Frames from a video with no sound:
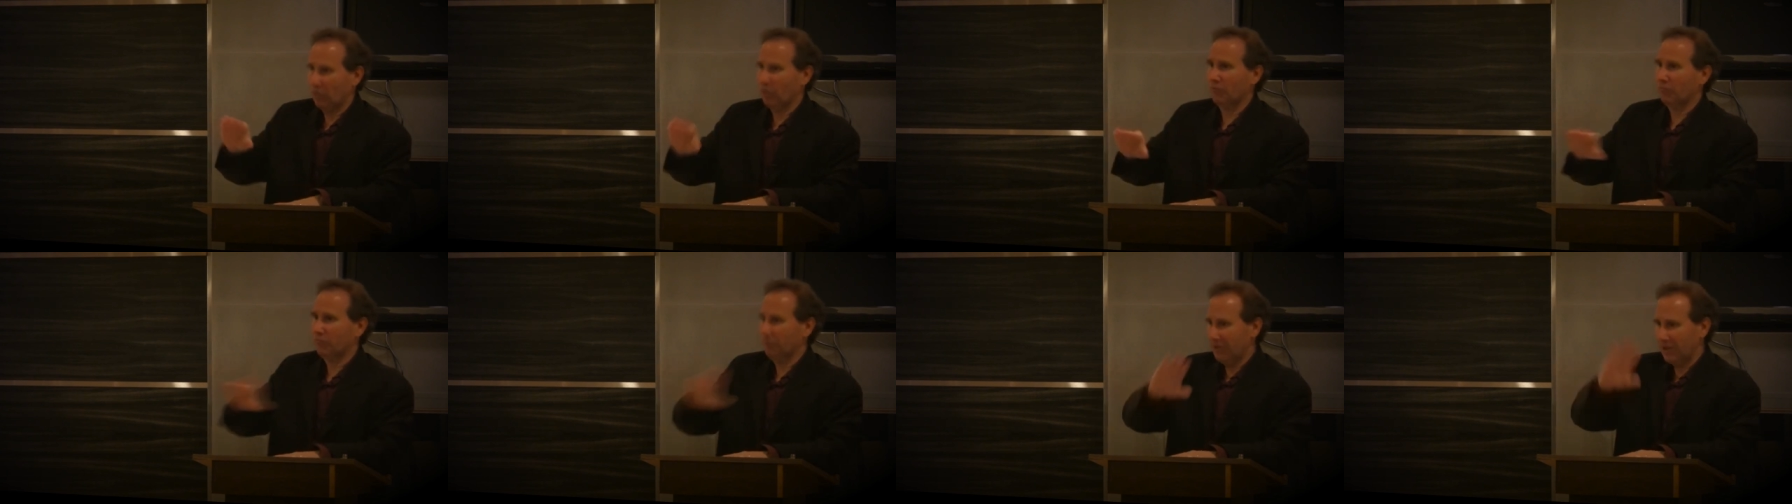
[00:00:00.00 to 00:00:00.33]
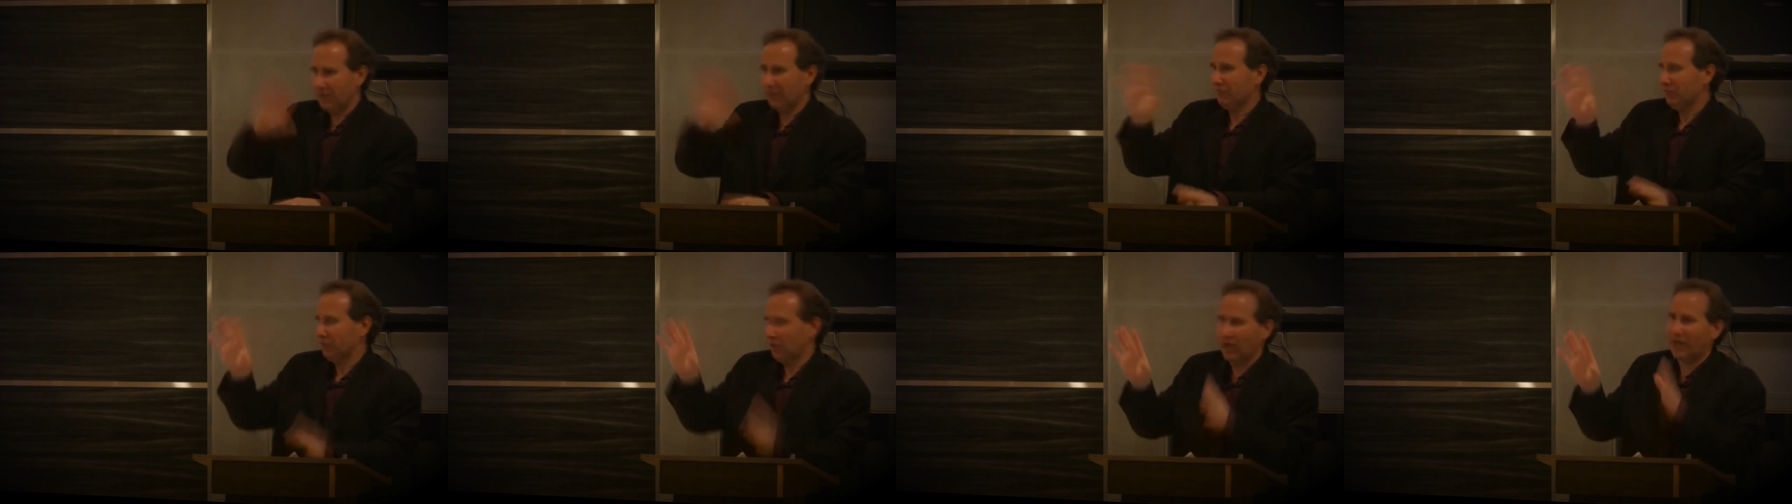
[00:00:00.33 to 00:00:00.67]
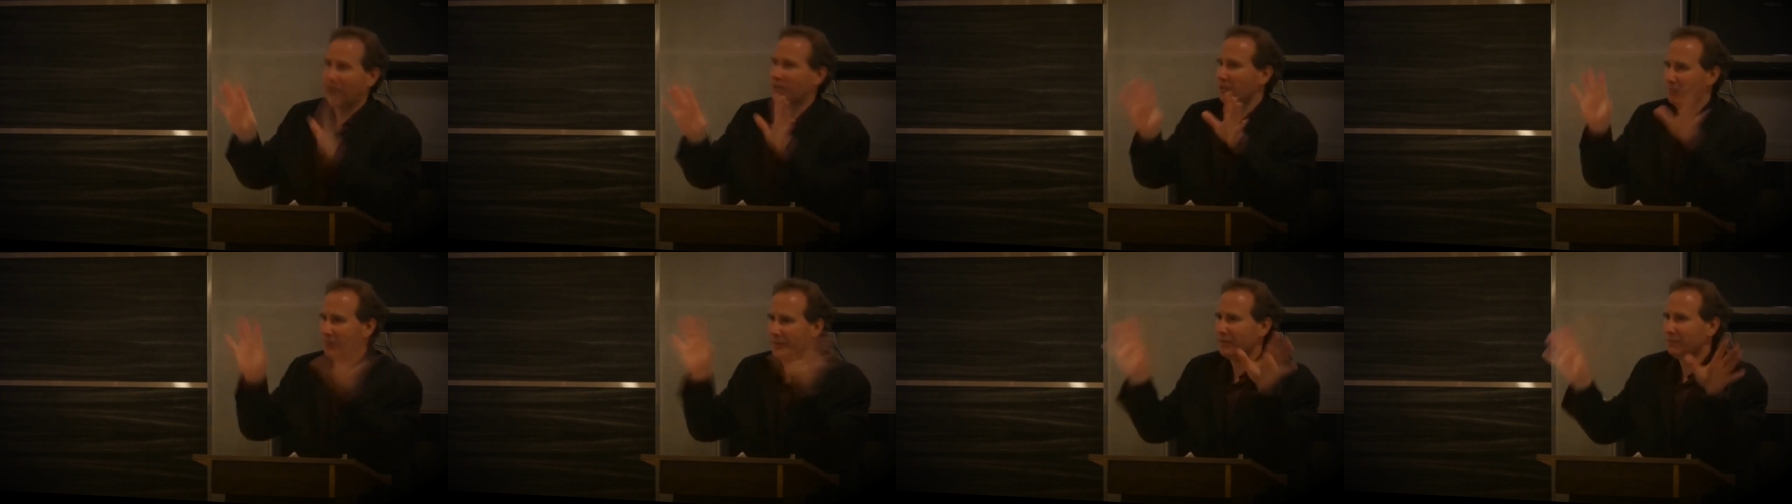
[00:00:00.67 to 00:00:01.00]
our whole fee. If you're
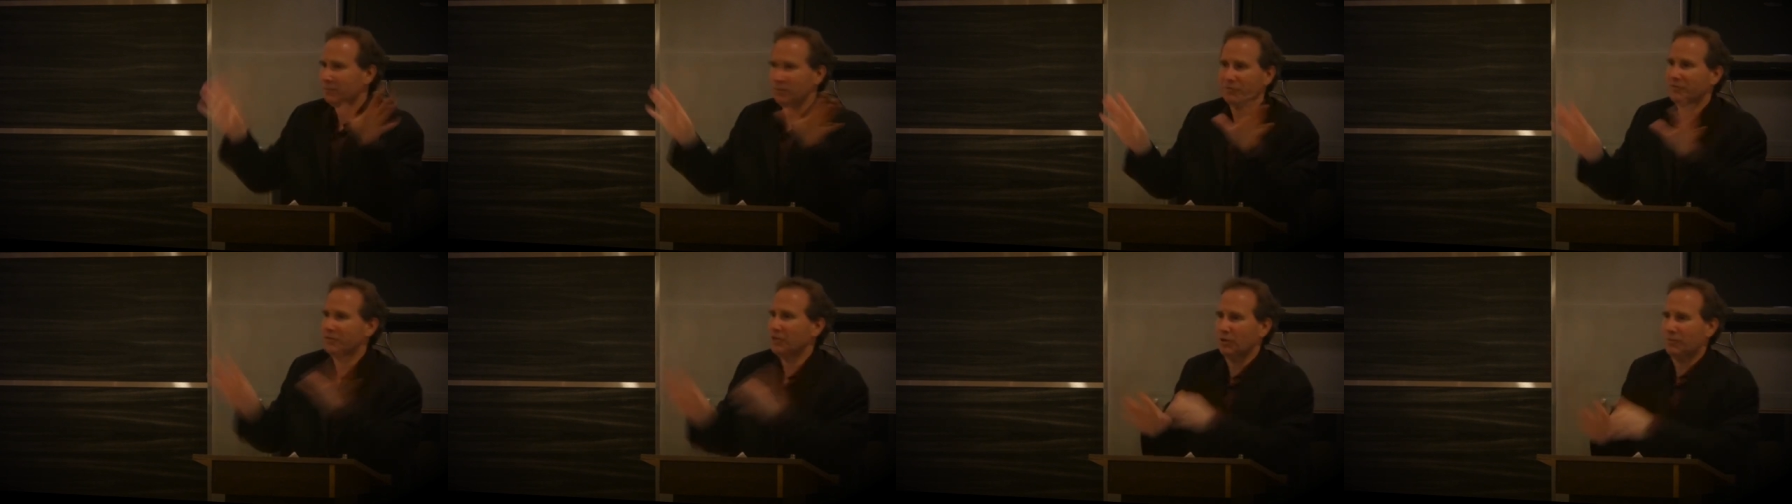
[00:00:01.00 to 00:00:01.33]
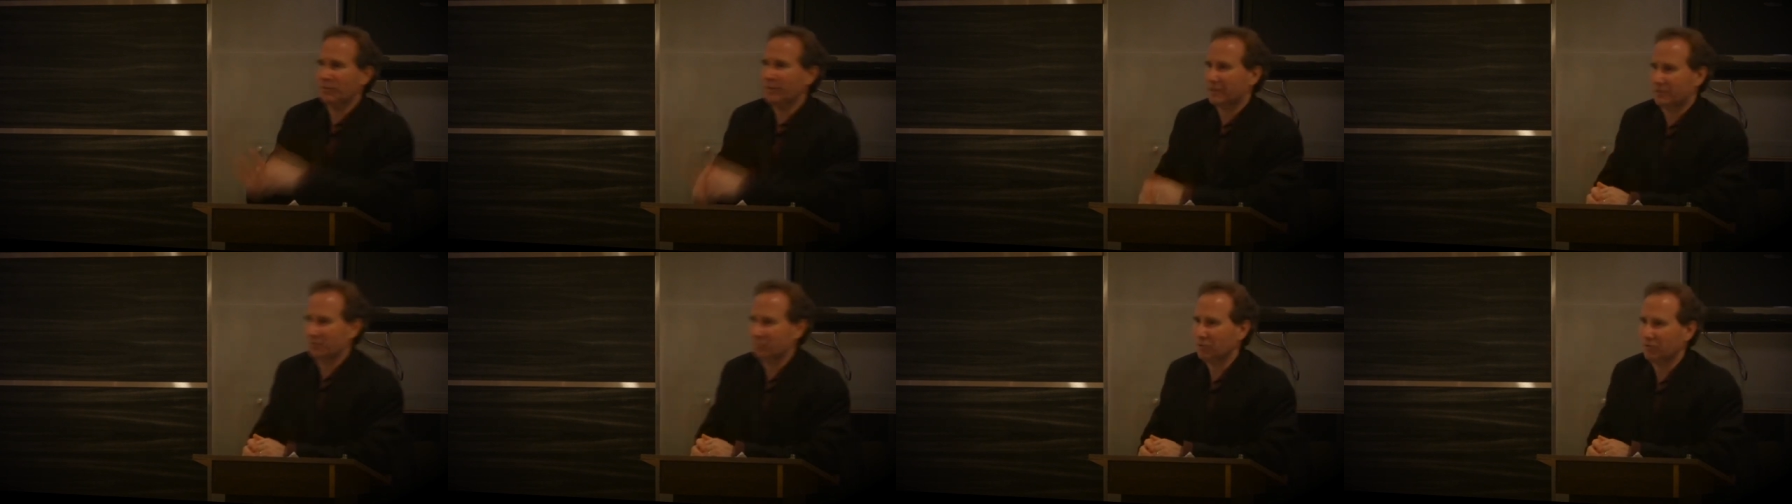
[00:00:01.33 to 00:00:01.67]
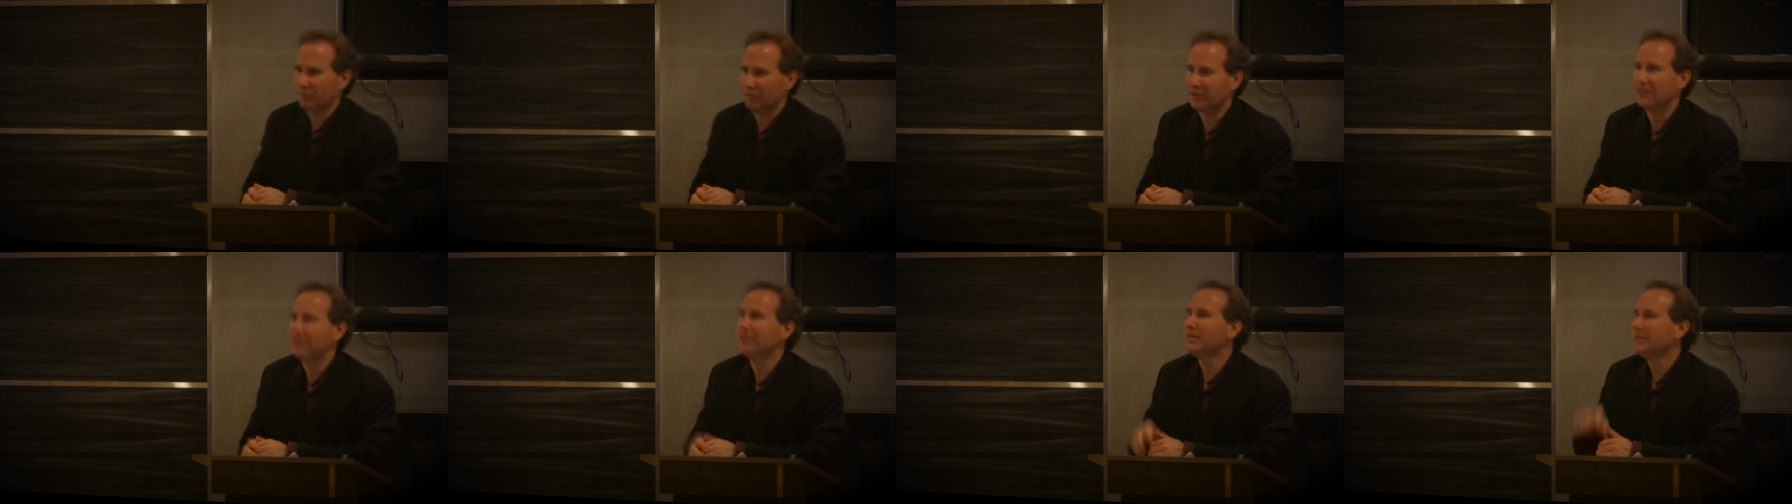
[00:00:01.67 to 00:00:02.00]
not going to make the movie, don't make the
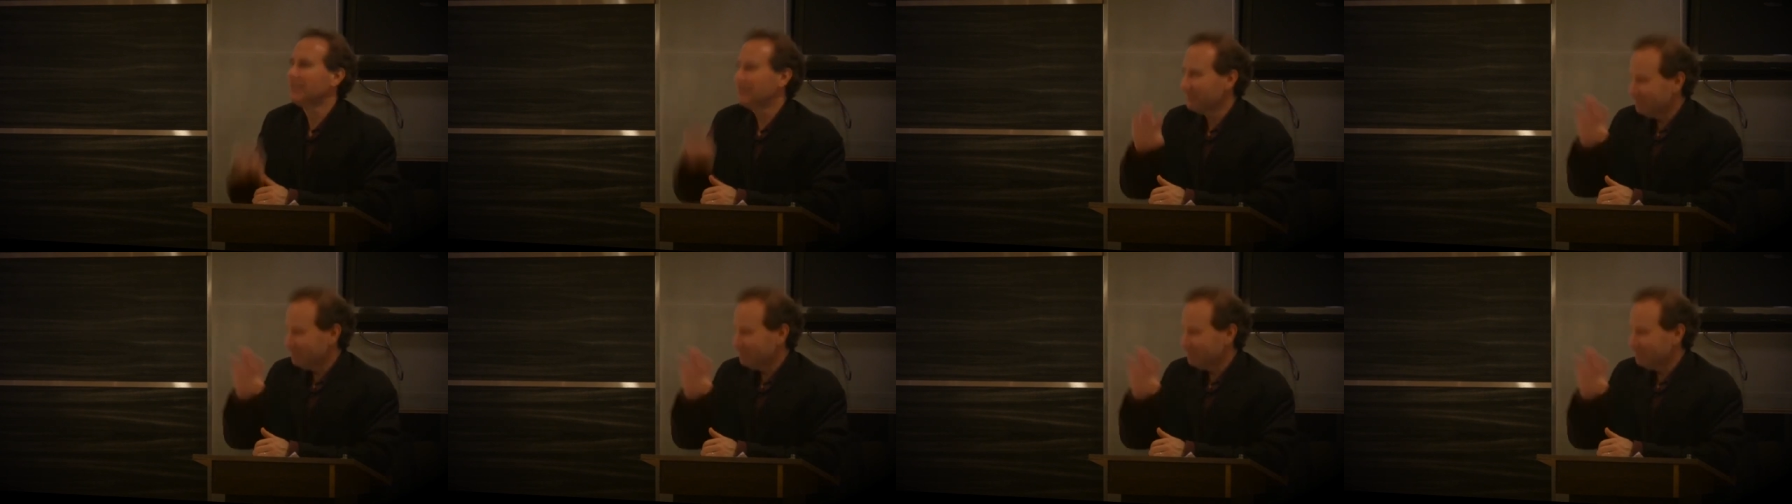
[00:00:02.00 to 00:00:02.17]
movie.